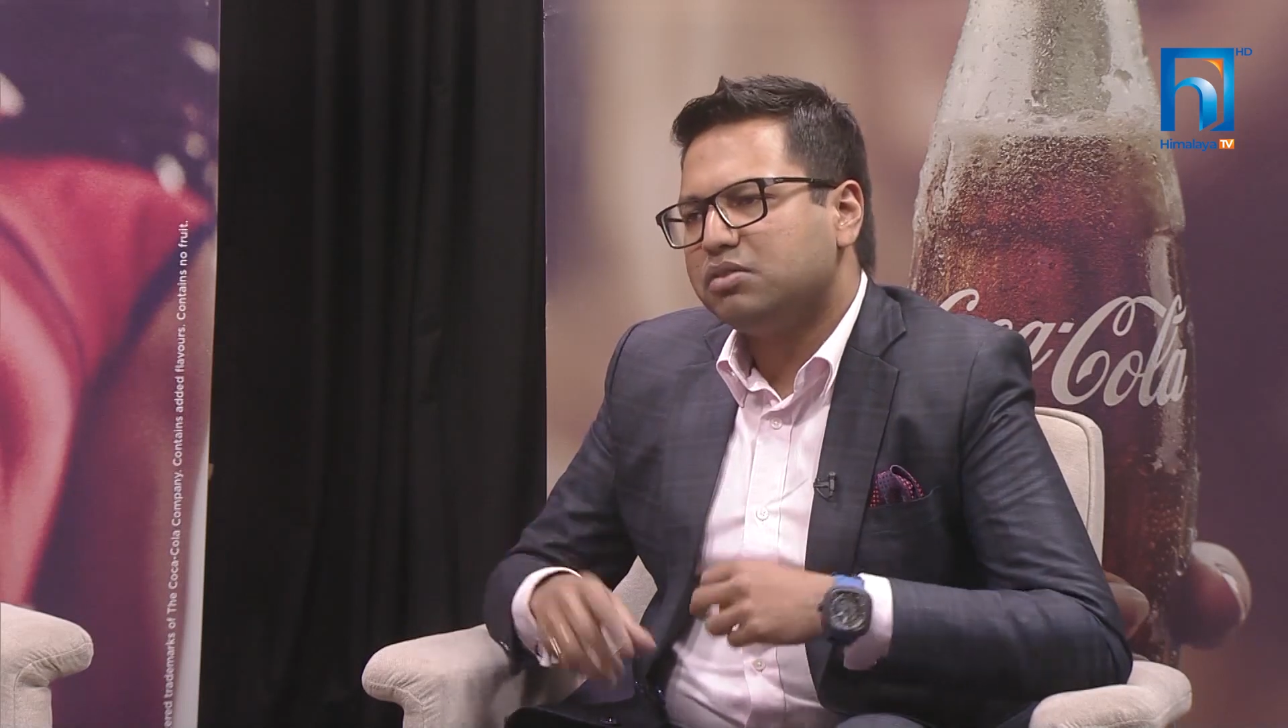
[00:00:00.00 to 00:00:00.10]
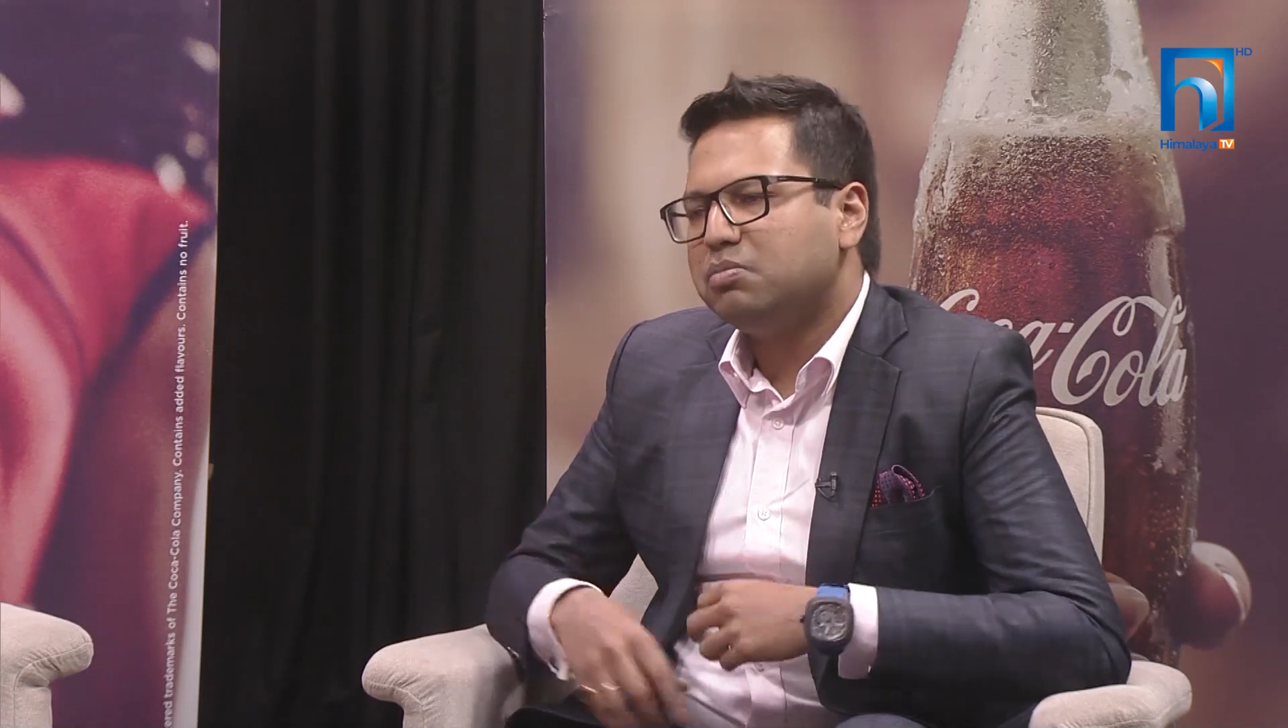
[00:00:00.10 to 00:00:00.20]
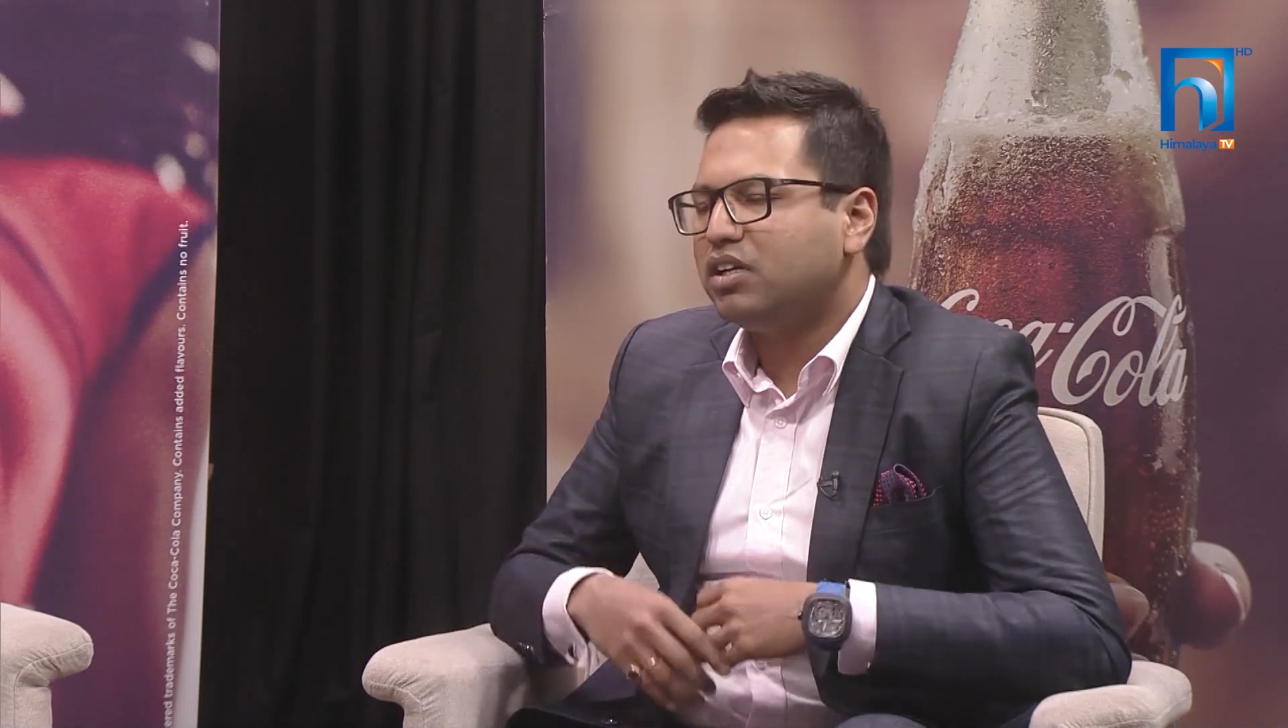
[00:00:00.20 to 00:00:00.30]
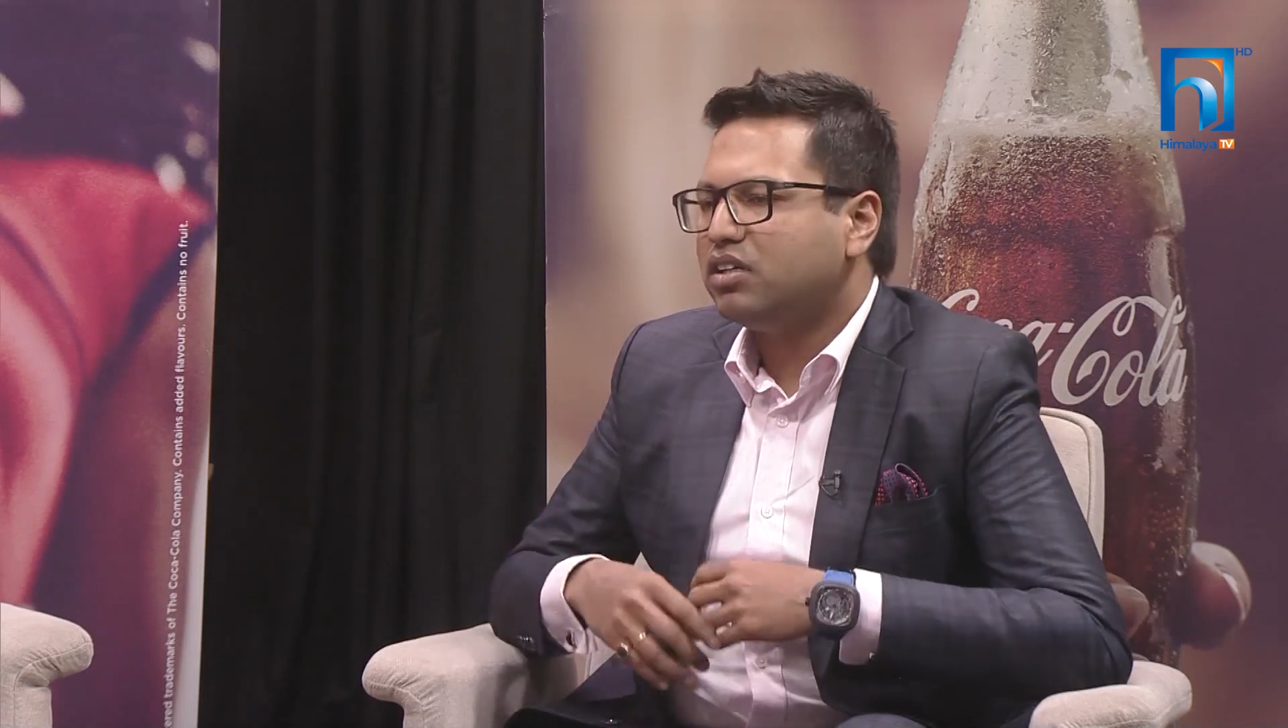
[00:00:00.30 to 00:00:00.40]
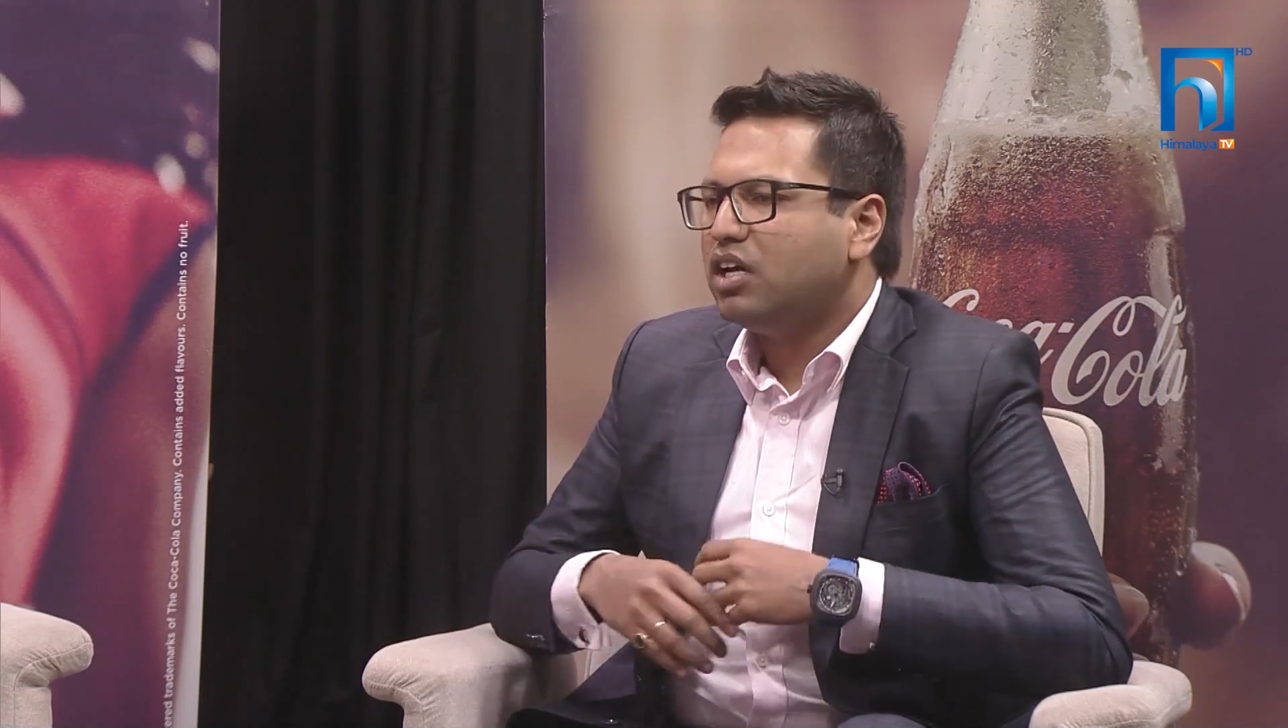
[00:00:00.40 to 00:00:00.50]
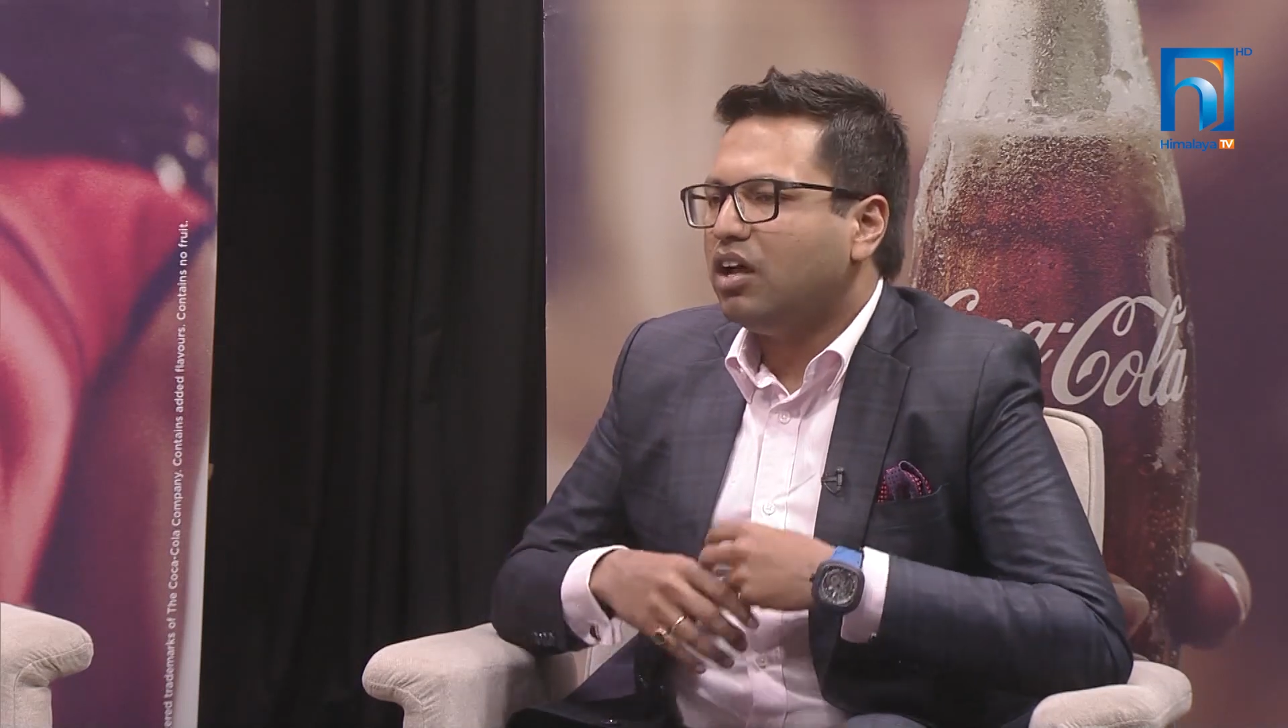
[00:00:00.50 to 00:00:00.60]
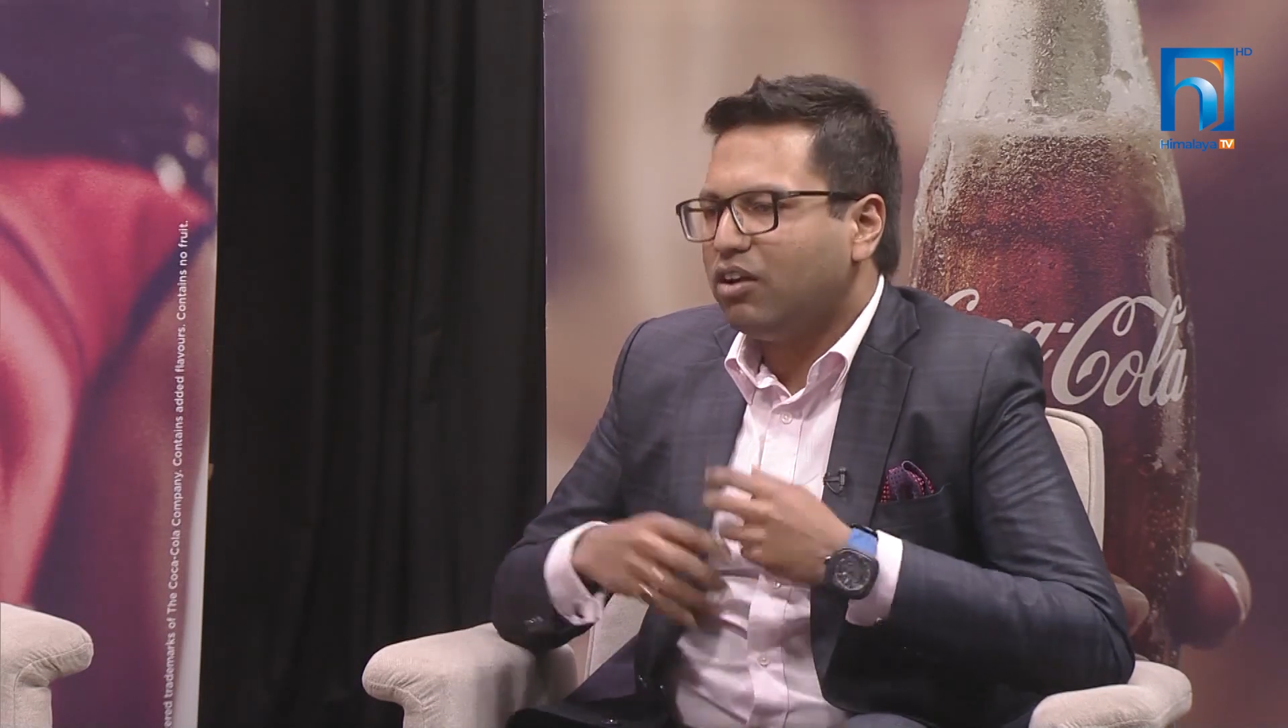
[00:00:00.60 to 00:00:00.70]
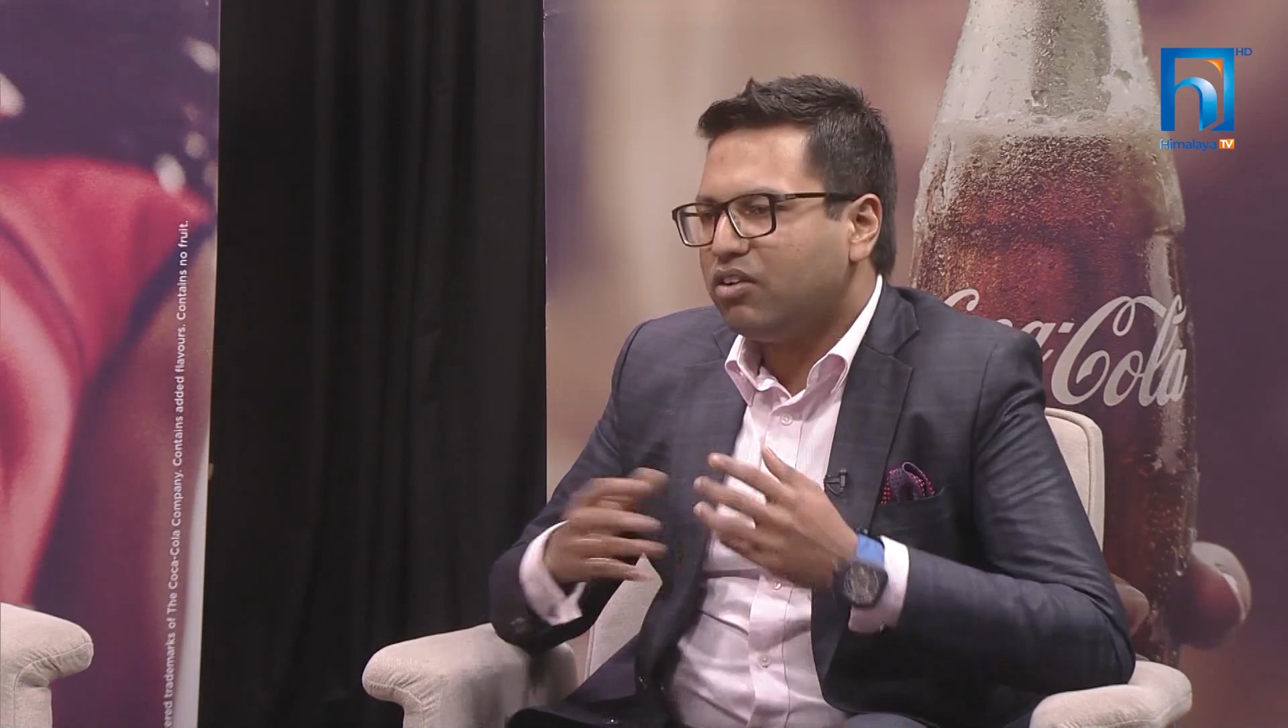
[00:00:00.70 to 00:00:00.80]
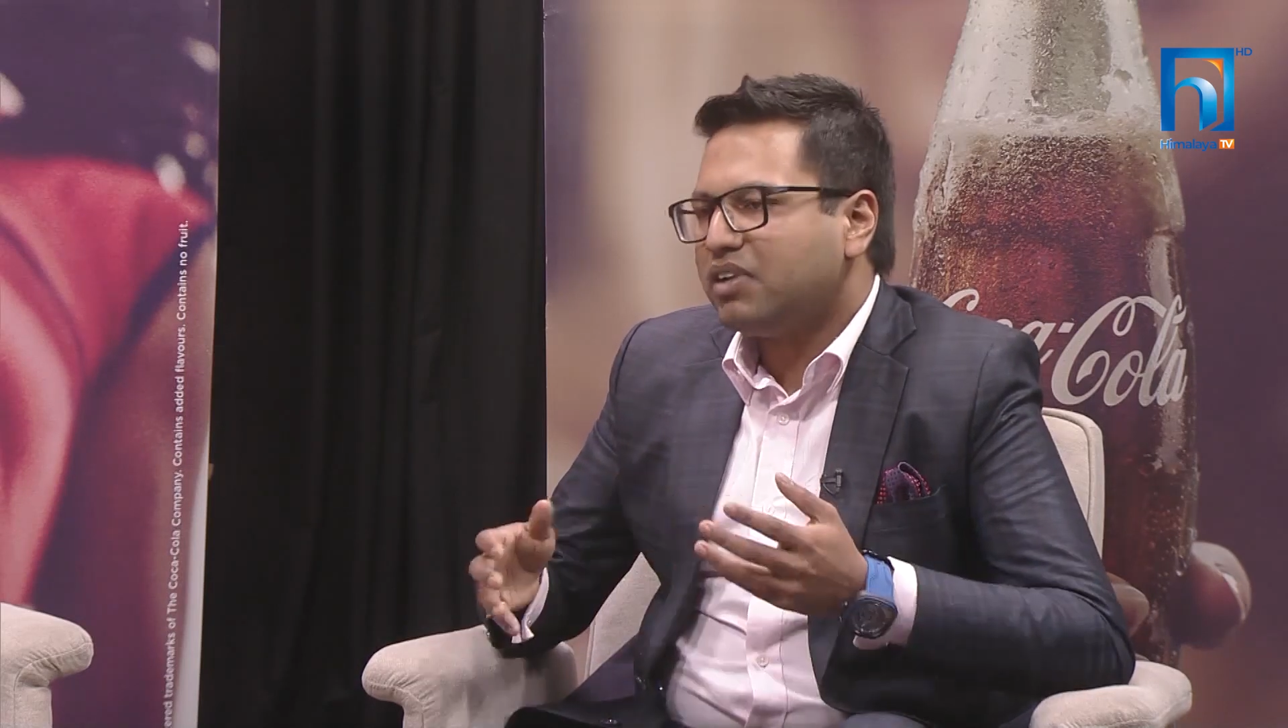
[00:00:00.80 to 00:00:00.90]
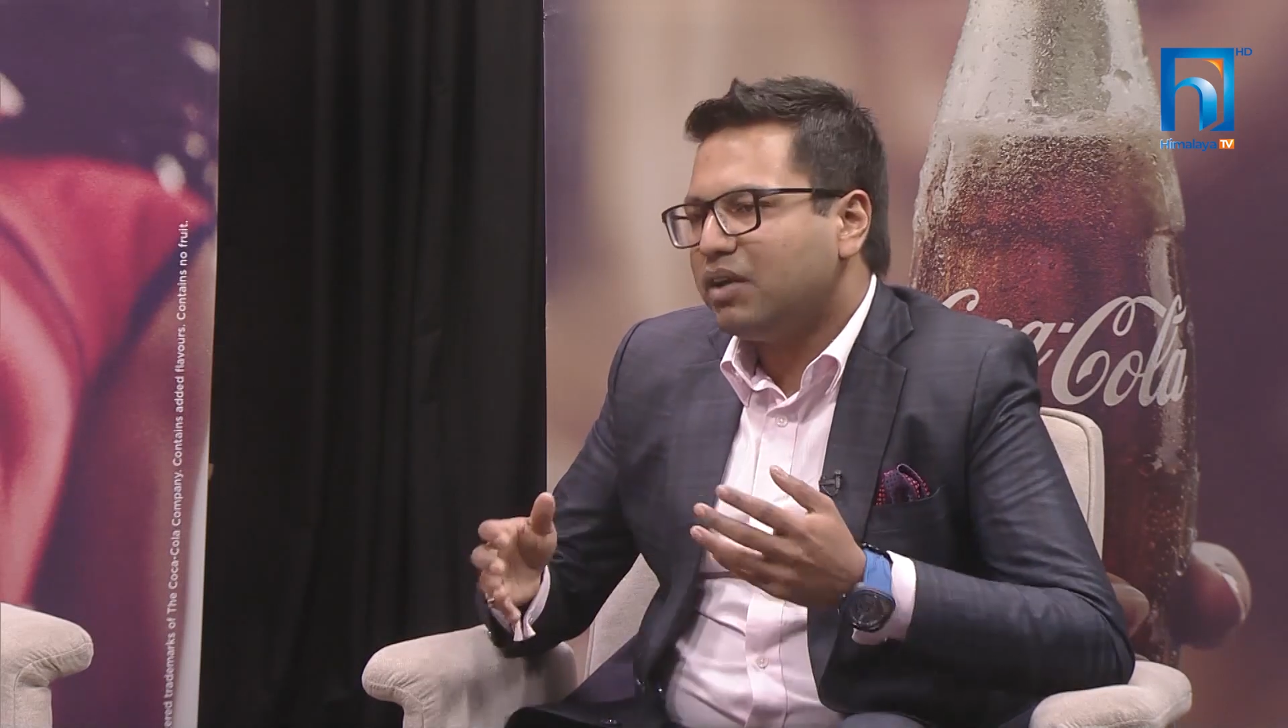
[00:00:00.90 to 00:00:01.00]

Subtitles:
but a lot of